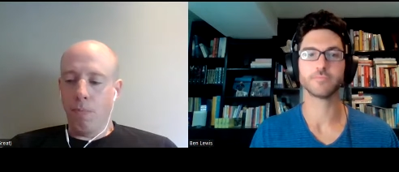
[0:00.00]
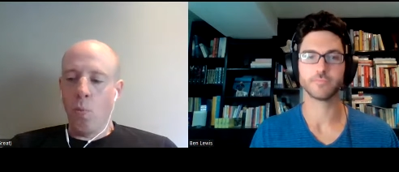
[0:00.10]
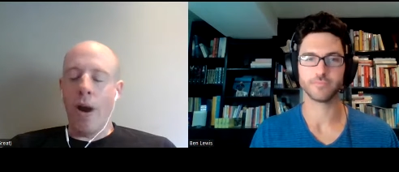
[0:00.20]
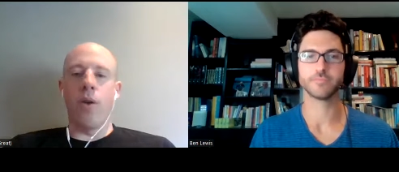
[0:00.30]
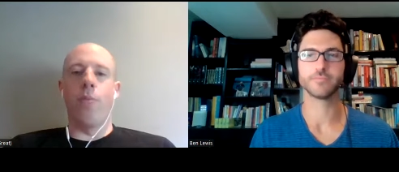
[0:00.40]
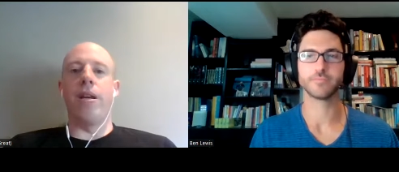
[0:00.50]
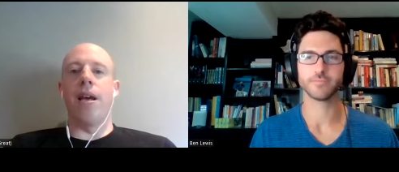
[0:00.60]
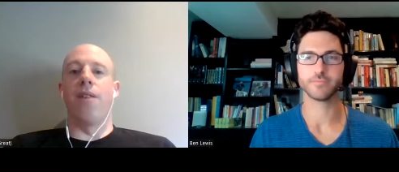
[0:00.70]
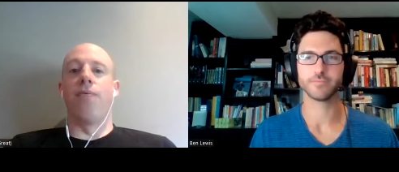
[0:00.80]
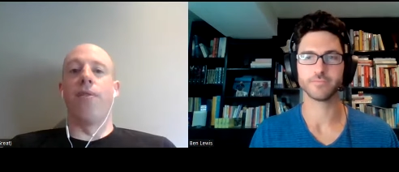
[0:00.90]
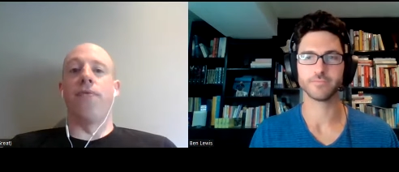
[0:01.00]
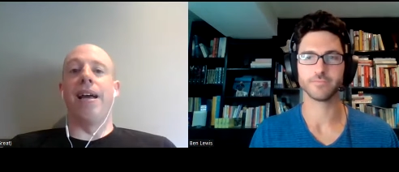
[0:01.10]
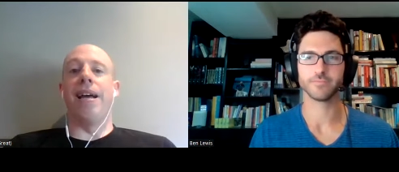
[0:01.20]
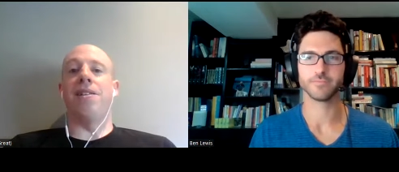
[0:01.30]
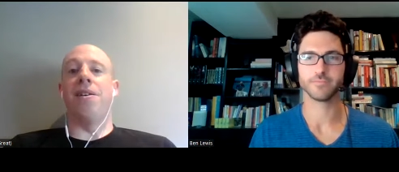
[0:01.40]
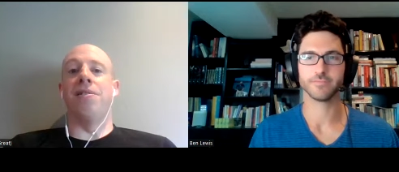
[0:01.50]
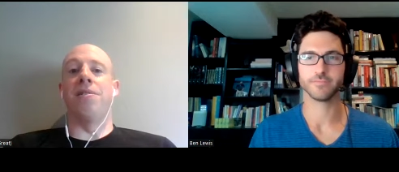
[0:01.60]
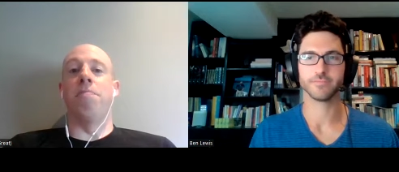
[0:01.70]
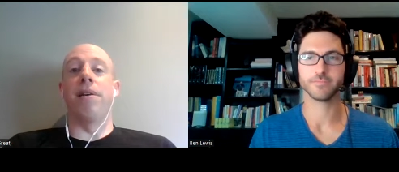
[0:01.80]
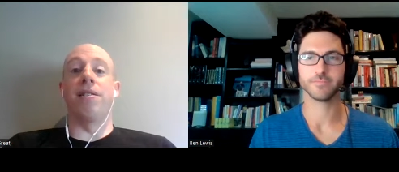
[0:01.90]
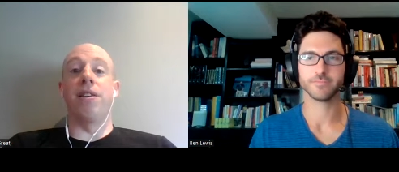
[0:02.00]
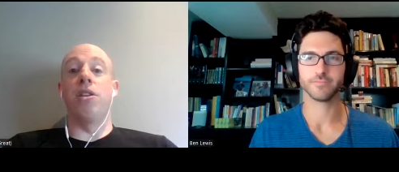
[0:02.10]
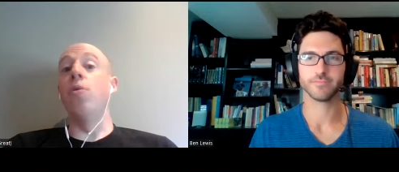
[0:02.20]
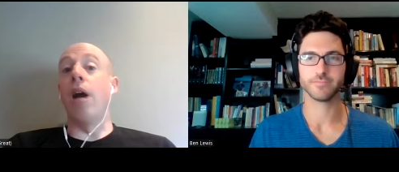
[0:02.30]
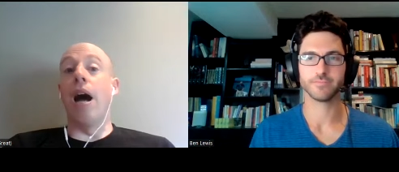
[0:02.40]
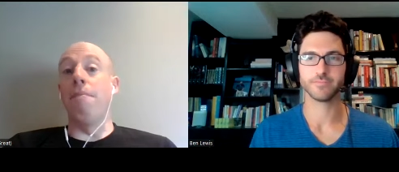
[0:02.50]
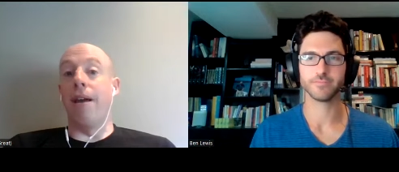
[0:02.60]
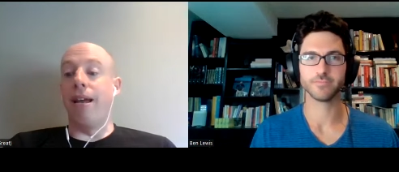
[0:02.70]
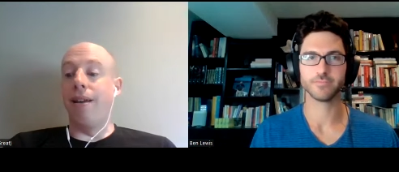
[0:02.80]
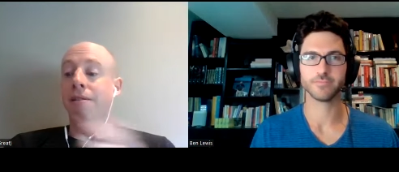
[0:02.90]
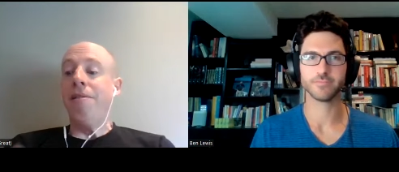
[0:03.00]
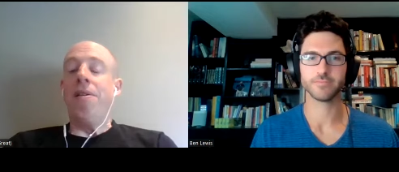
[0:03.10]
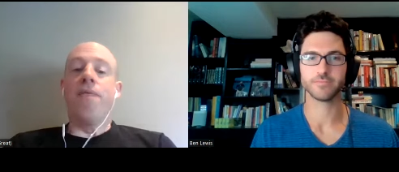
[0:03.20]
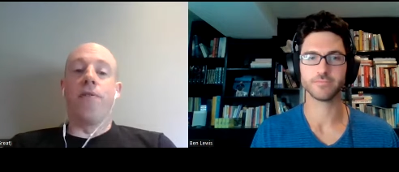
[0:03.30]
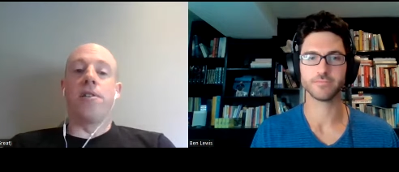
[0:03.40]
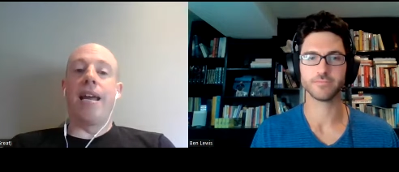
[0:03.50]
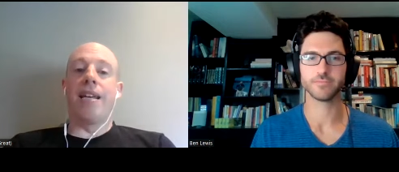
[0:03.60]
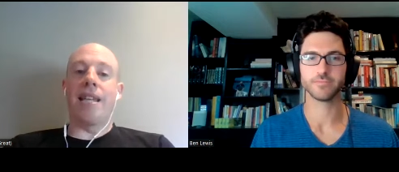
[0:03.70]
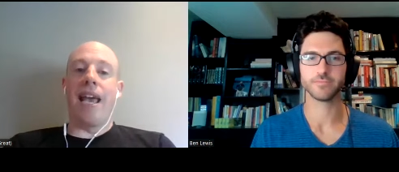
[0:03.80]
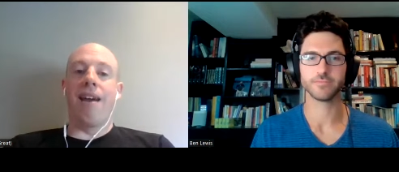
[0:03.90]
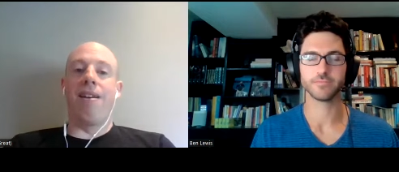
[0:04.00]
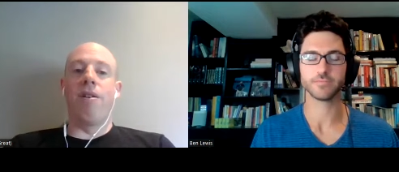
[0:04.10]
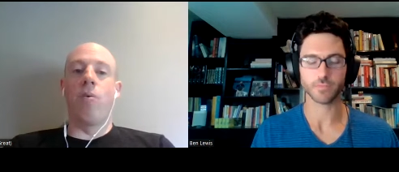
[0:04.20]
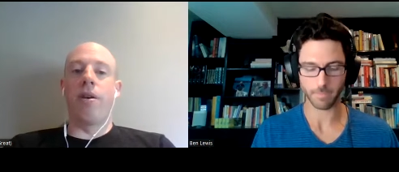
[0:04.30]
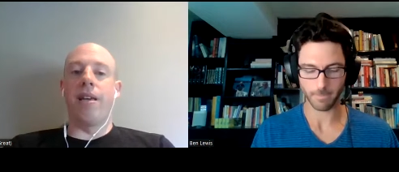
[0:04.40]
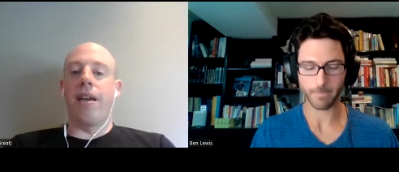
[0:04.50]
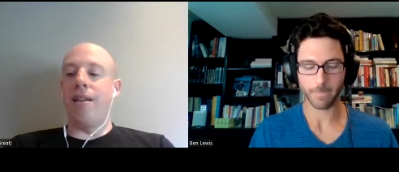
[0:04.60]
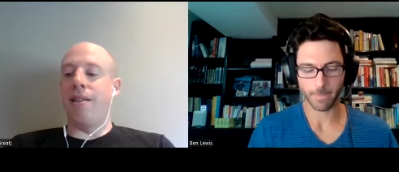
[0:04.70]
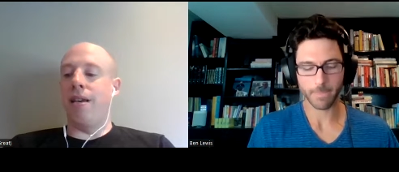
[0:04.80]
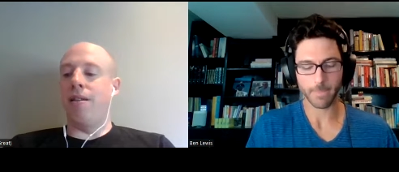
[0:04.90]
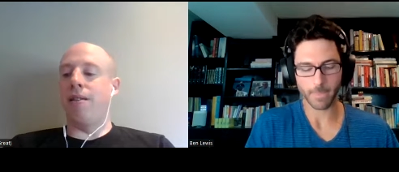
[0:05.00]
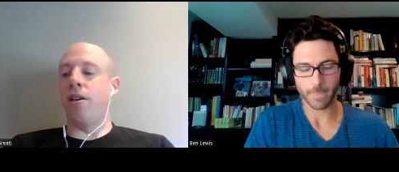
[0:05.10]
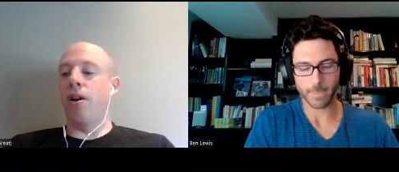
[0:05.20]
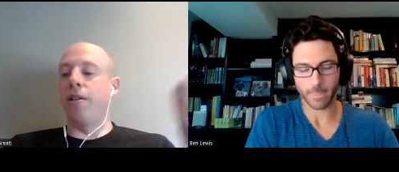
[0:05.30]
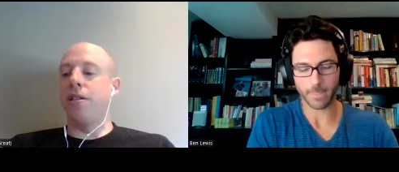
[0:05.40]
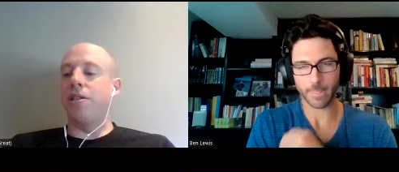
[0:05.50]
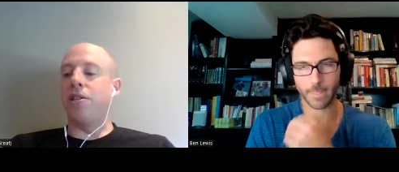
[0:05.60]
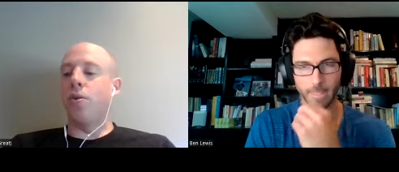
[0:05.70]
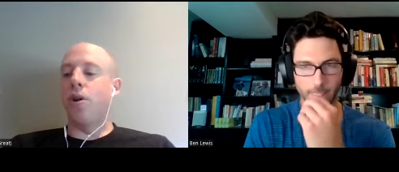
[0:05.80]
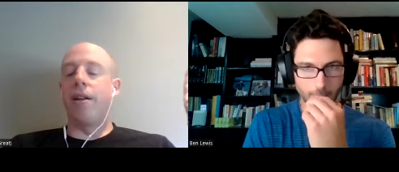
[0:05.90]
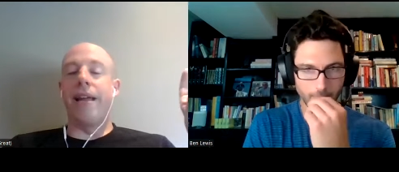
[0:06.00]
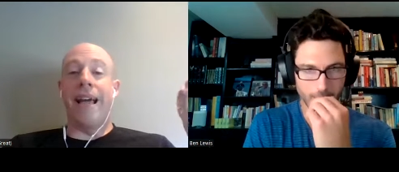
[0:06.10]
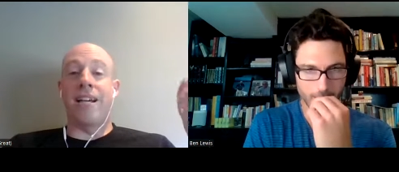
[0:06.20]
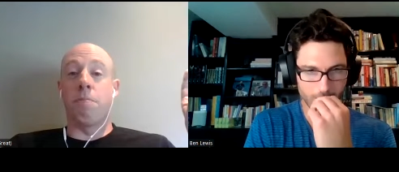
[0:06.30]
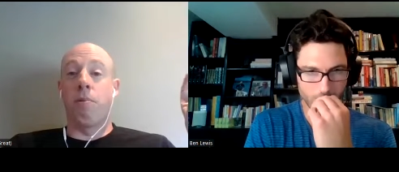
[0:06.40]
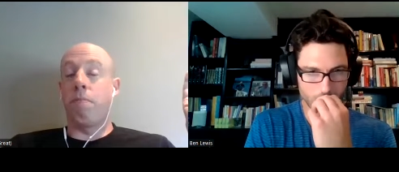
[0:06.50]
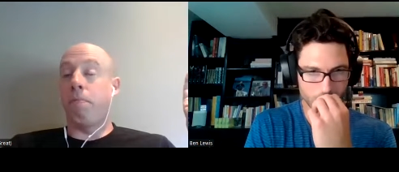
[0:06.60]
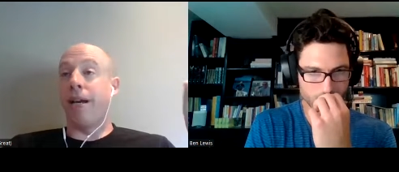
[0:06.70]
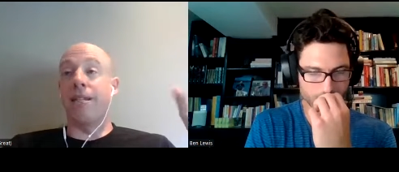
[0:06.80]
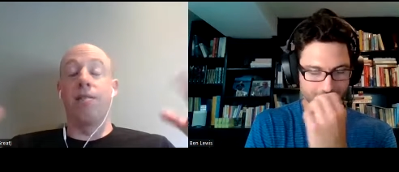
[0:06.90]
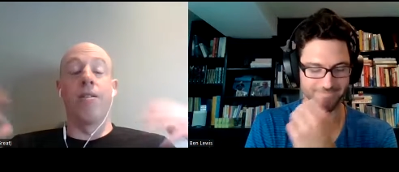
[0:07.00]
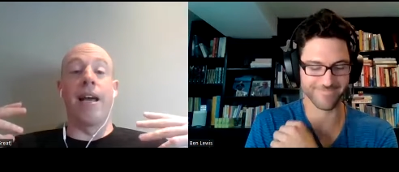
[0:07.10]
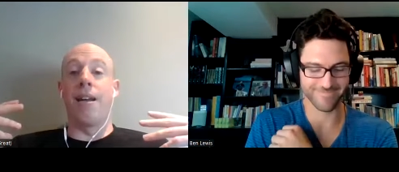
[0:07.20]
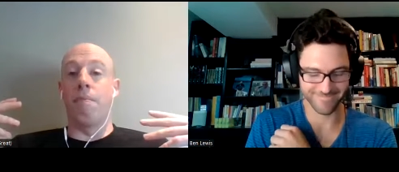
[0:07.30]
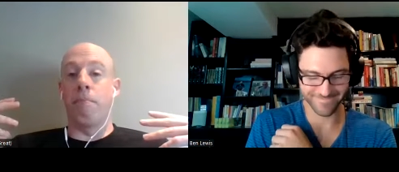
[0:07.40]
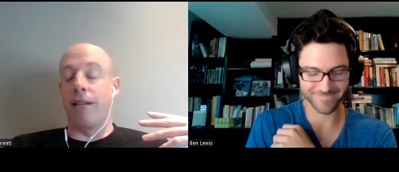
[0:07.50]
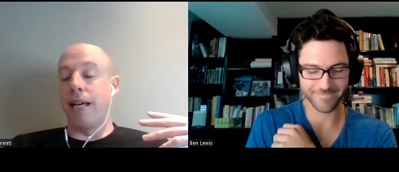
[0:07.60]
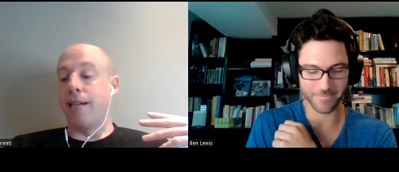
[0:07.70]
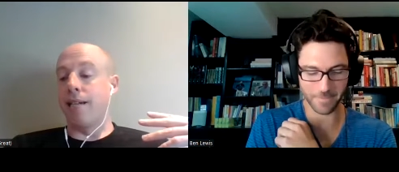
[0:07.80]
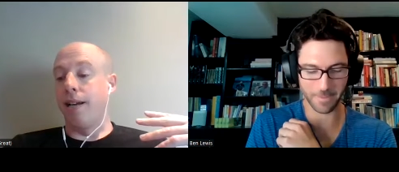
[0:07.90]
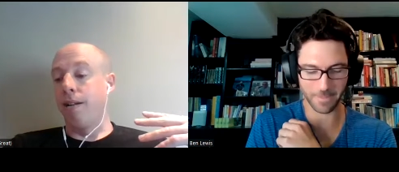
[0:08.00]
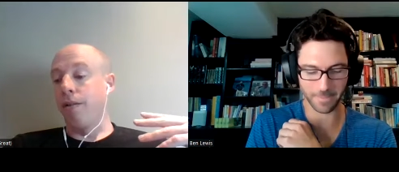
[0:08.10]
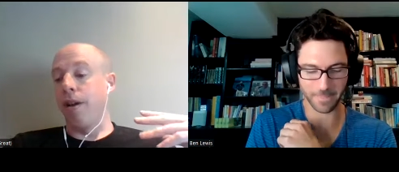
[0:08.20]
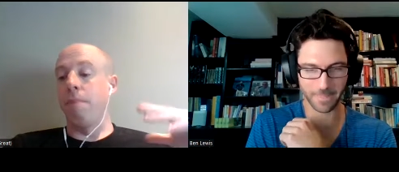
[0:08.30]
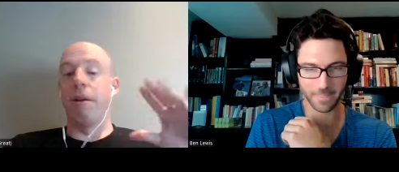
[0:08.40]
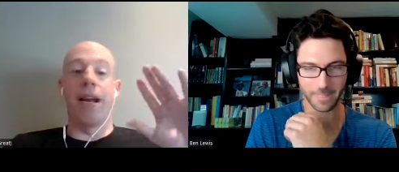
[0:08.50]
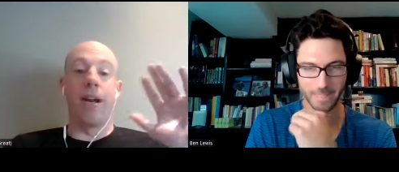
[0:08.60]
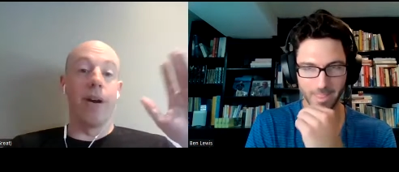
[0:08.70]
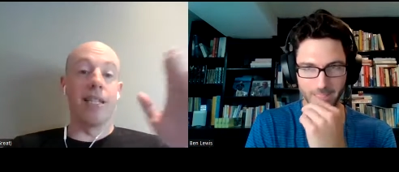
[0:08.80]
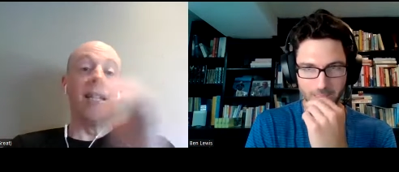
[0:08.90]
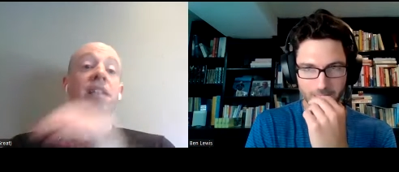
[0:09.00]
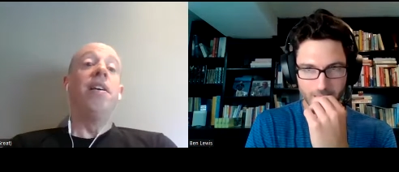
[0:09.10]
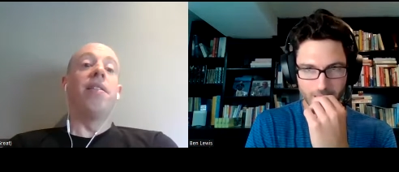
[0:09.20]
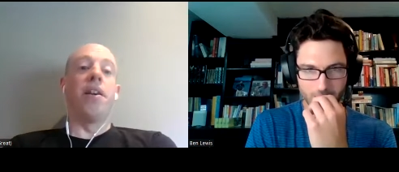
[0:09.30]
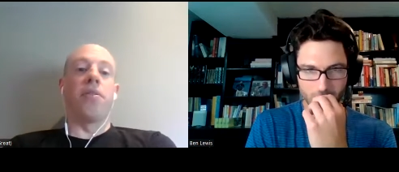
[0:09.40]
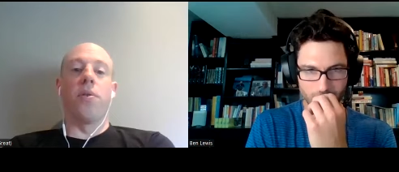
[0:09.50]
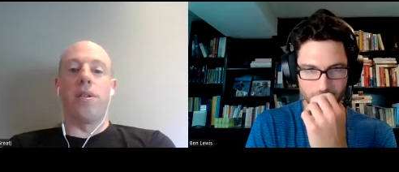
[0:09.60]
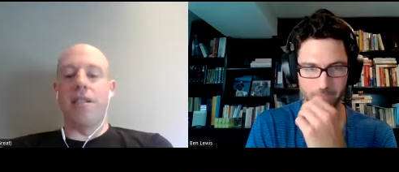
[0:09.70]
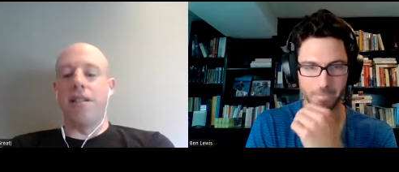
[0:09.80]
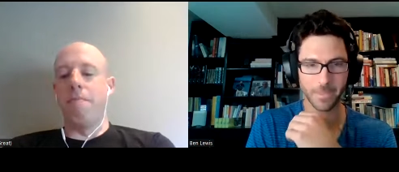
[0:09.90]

Speaker 1: why don't we kind of reflect on some picks that you and I made for Tennis Canada, where they they they call these these so-called expert picks. Look, I didn't pick that title, okay, but anyways, they threw us in the